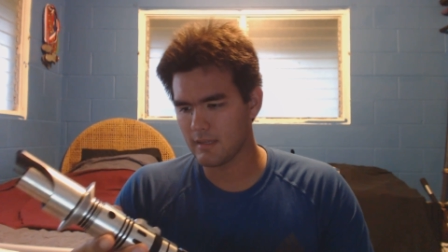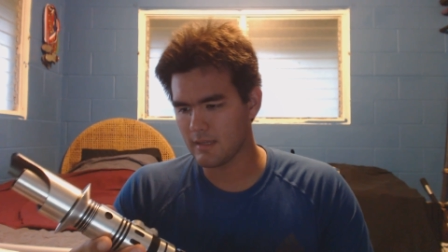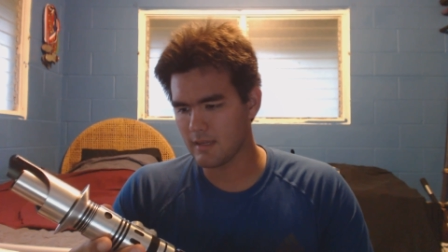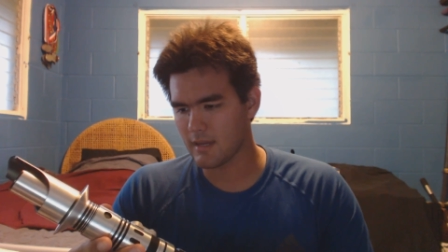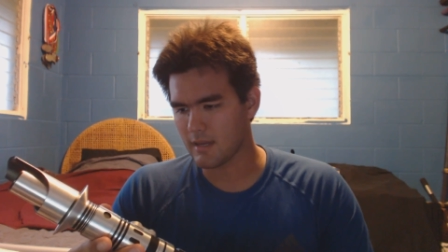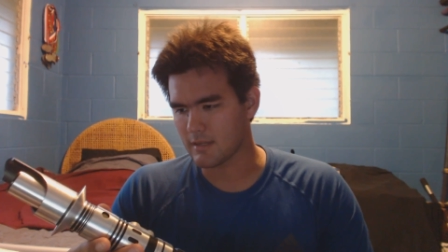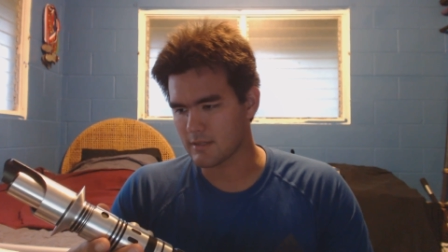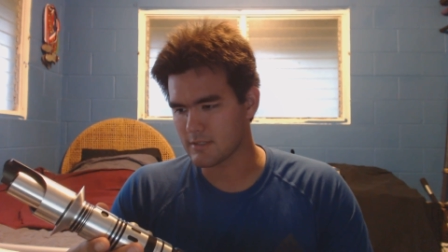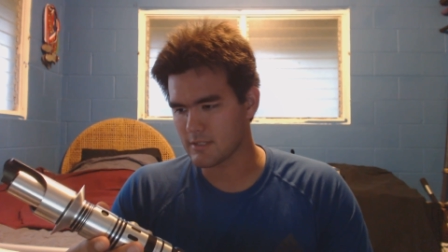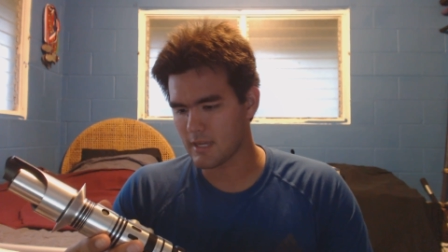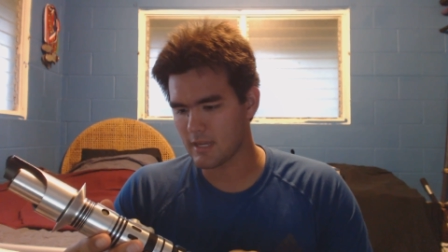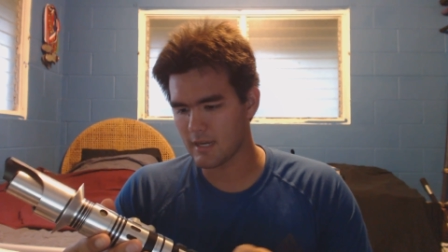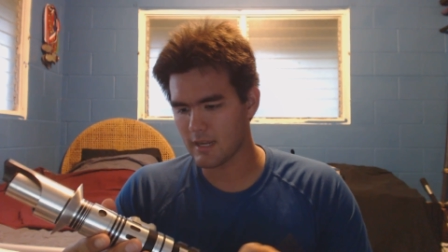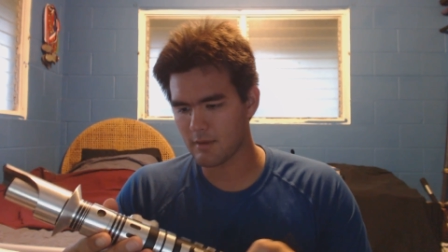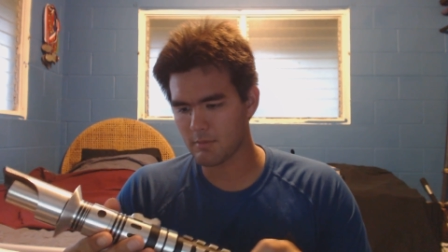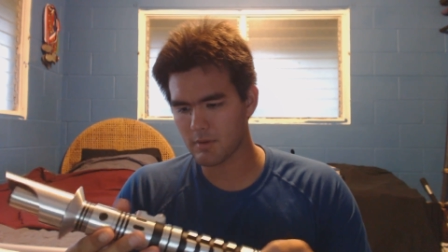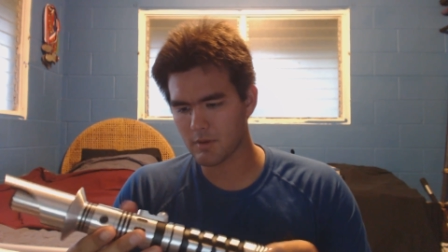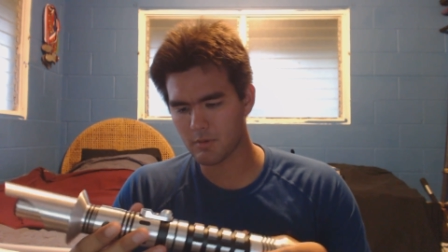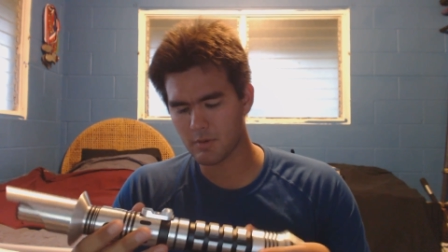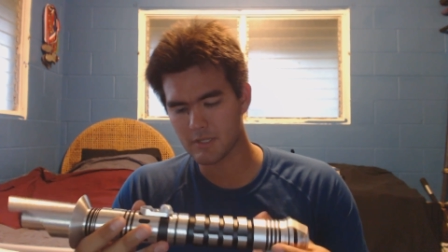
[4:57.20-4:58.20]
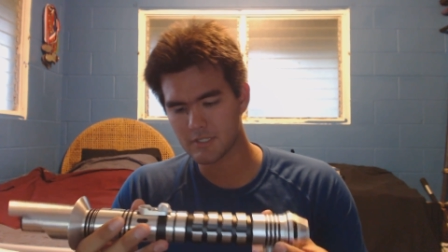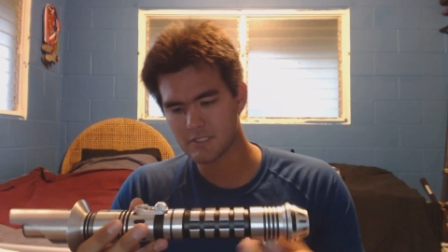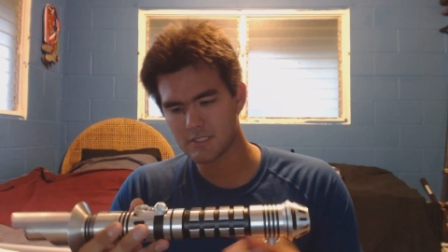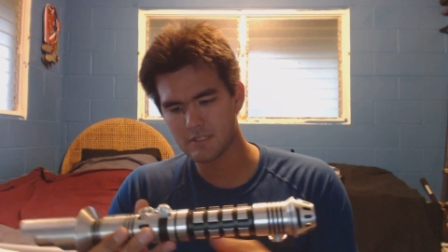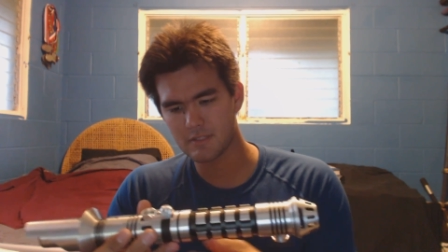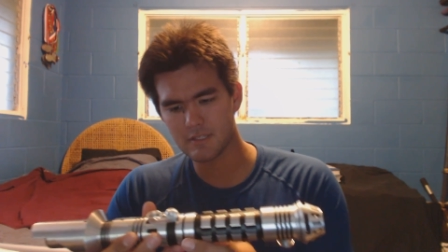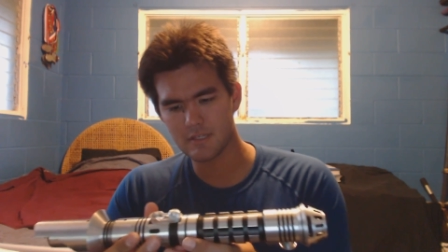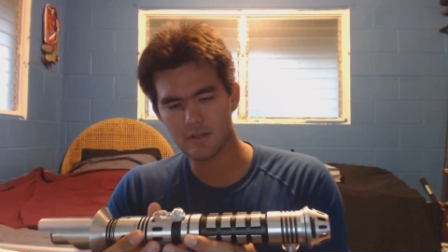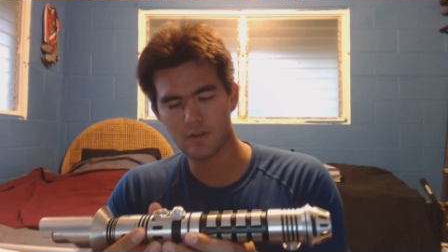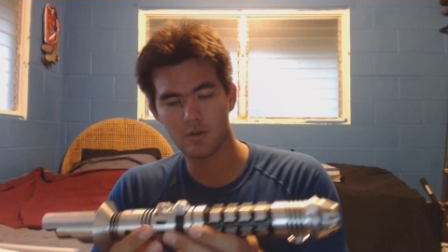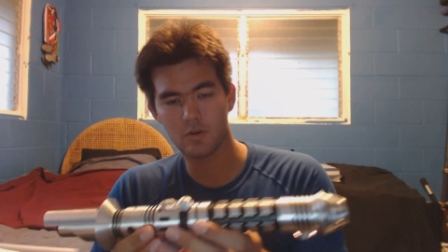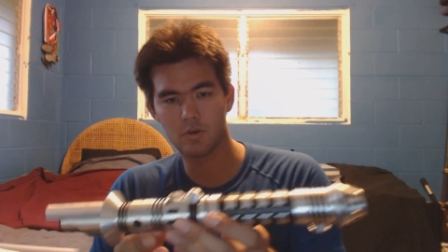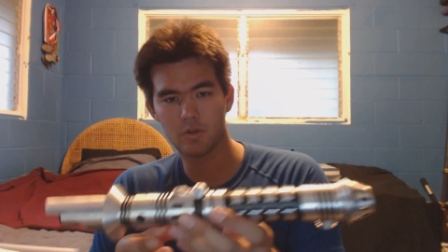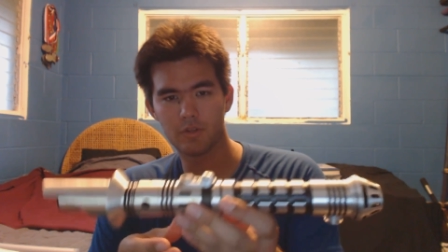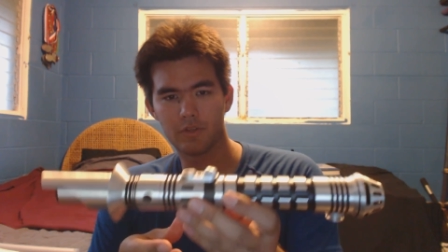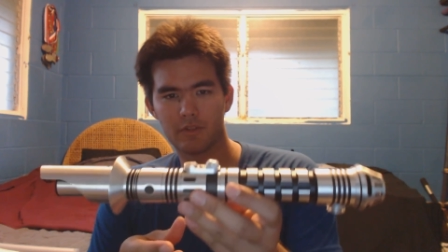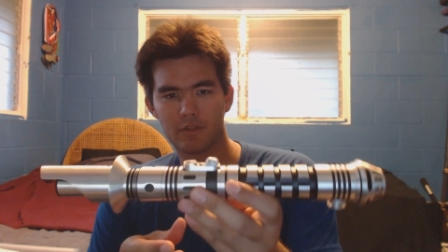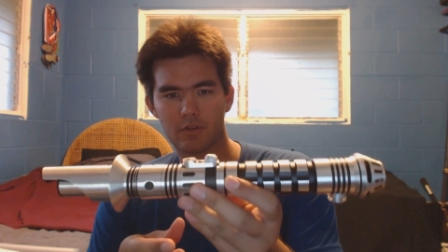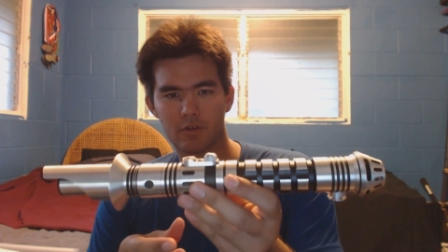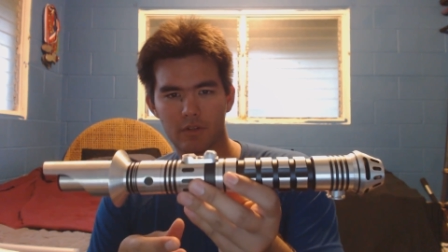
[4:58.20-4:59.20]
Yeah, and I requested the
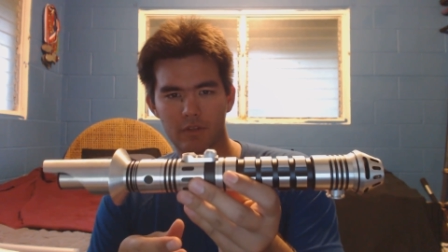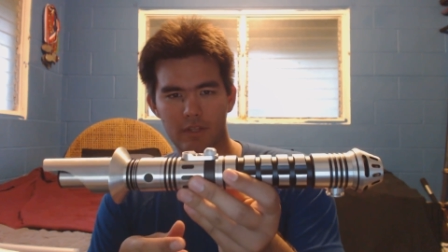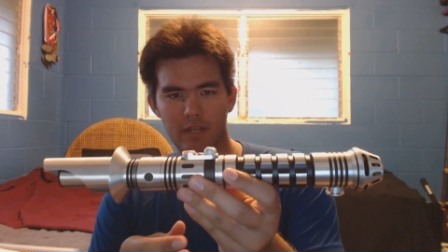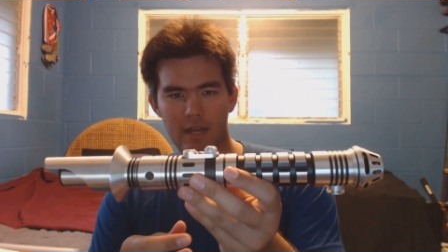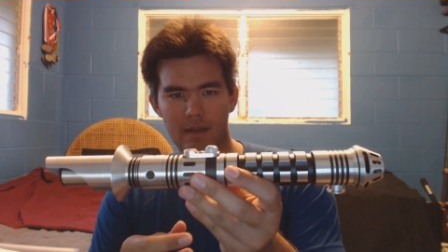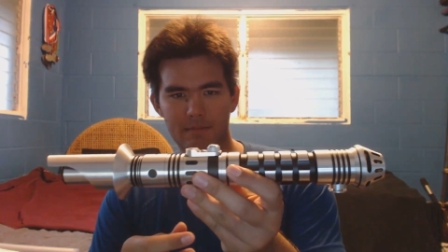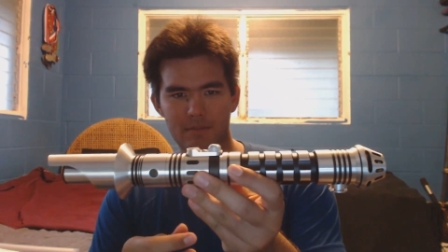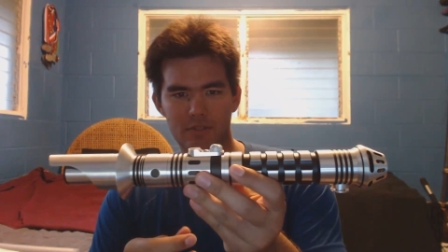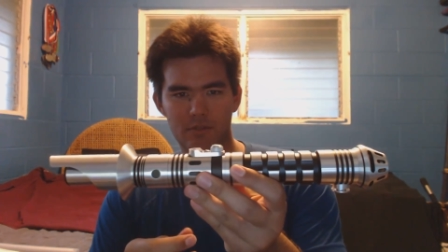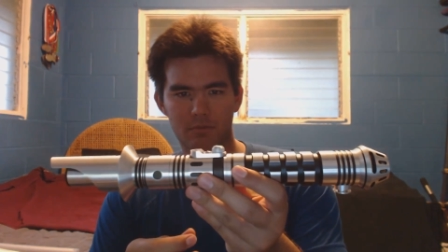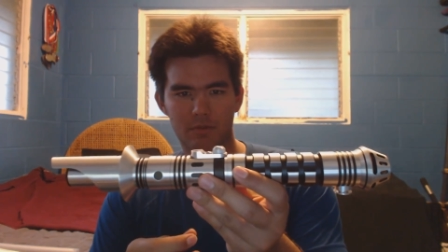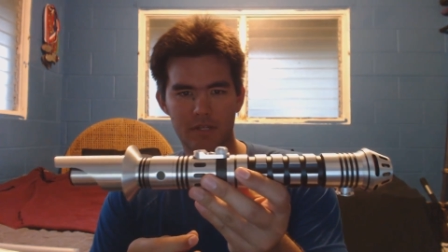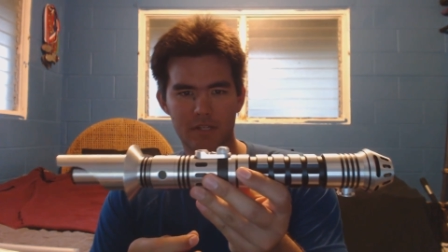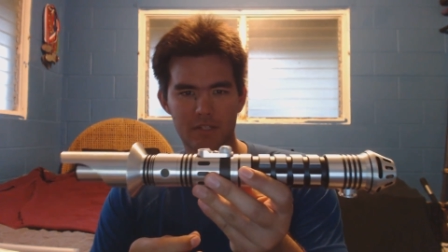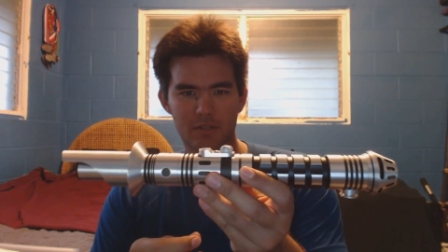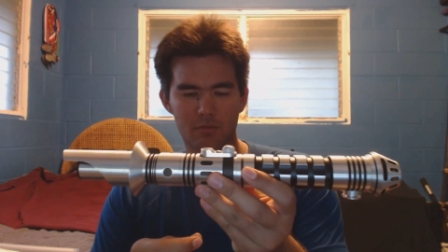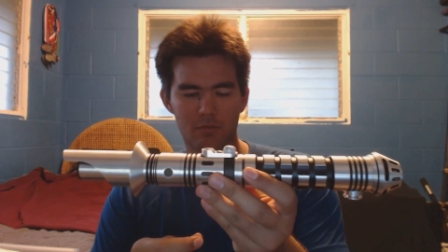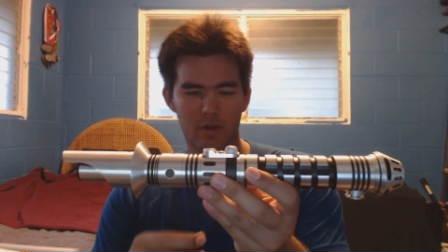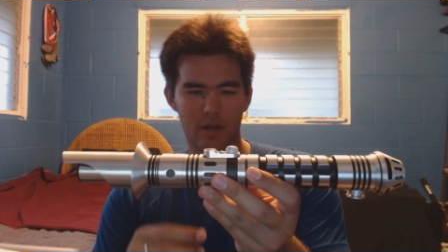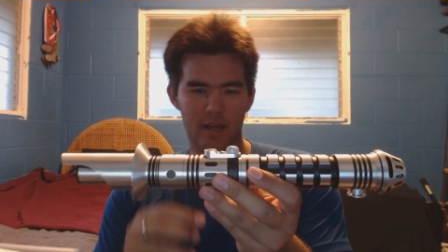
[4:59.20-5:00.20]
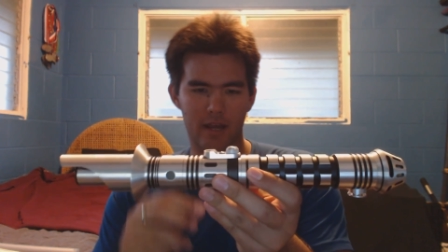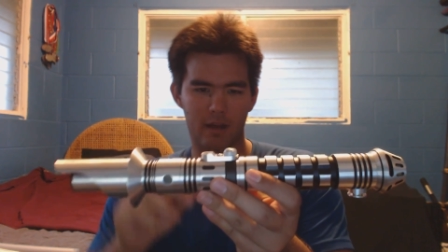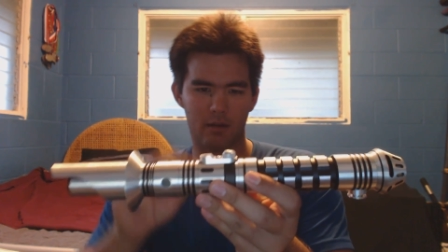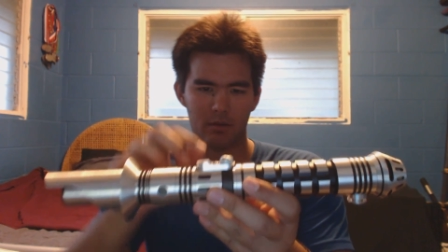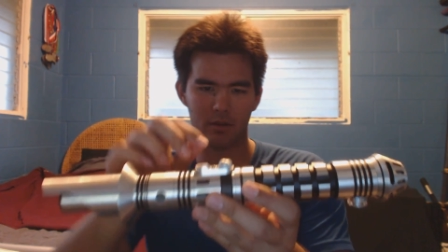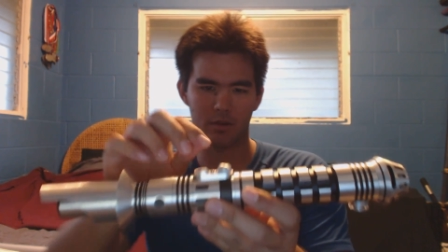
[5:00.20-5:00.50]
old knurled knobs. The reason why I